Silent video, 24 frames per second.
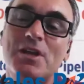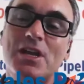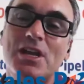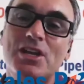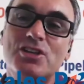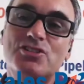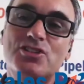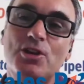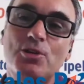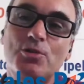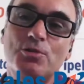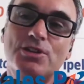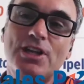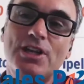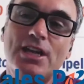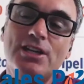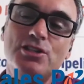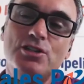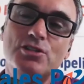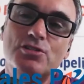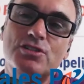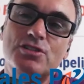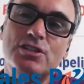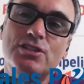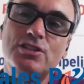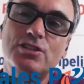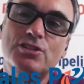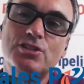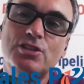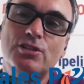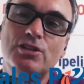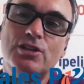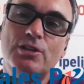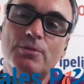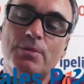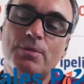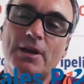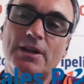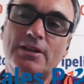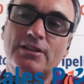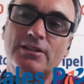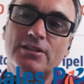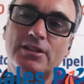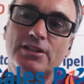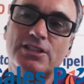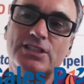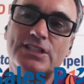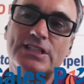So then you talk about
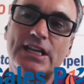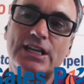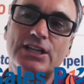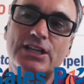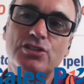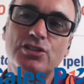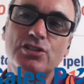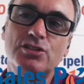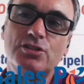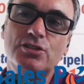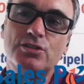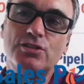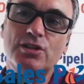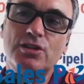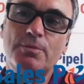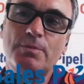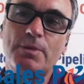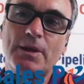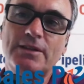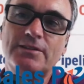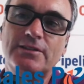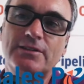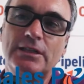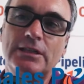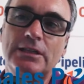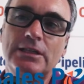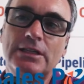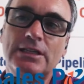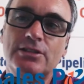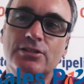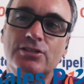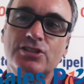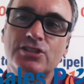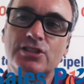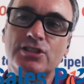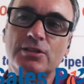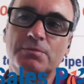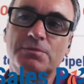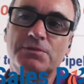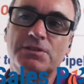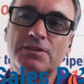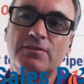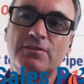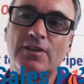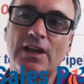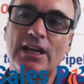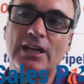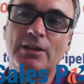another section, you talk about the leadership
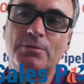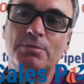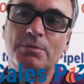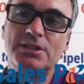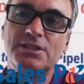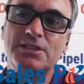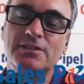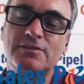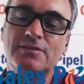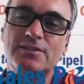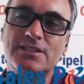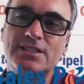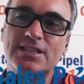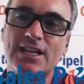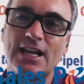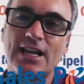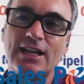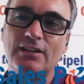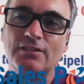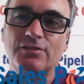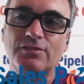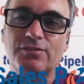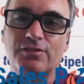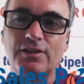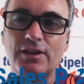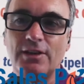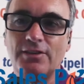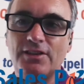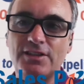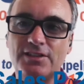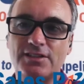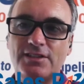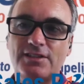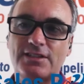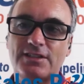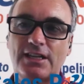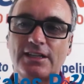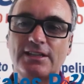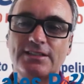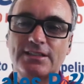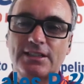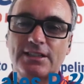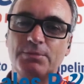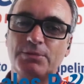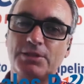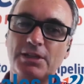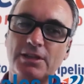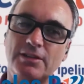development of self. And this is
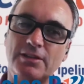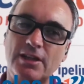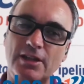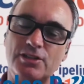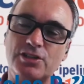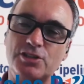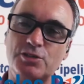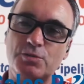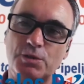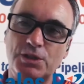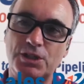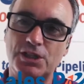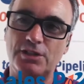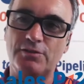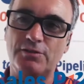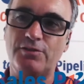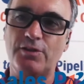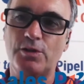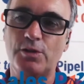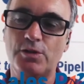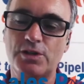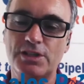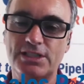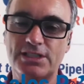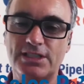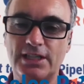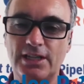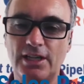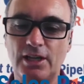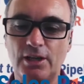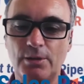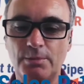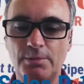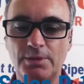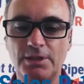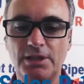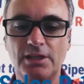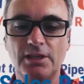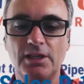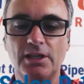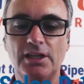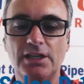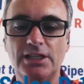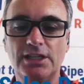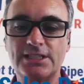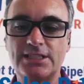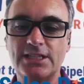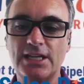something that I just wanted to focus in on,
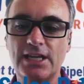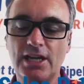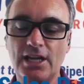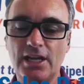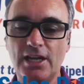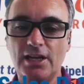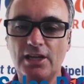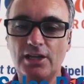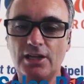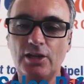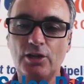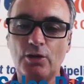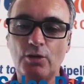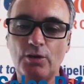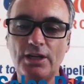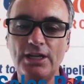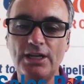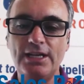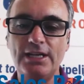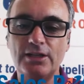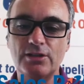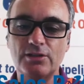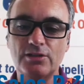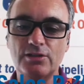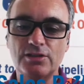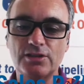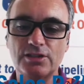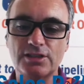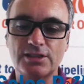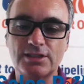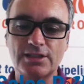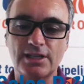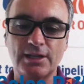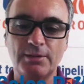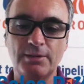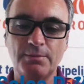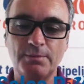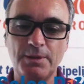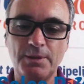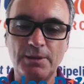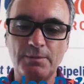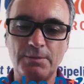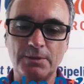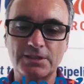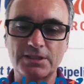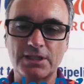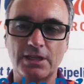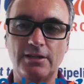because, you know, leaders and
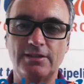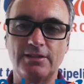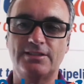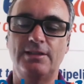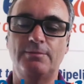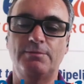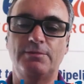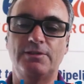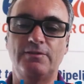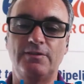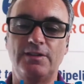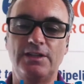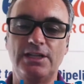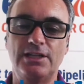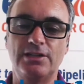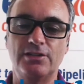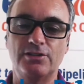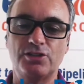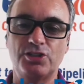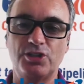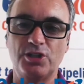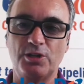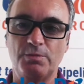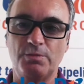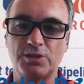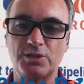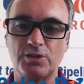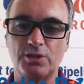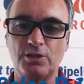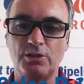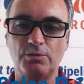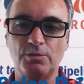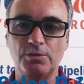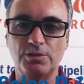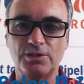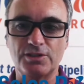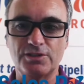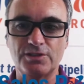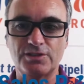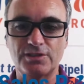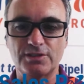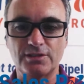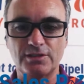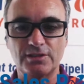people's concept of leadership is always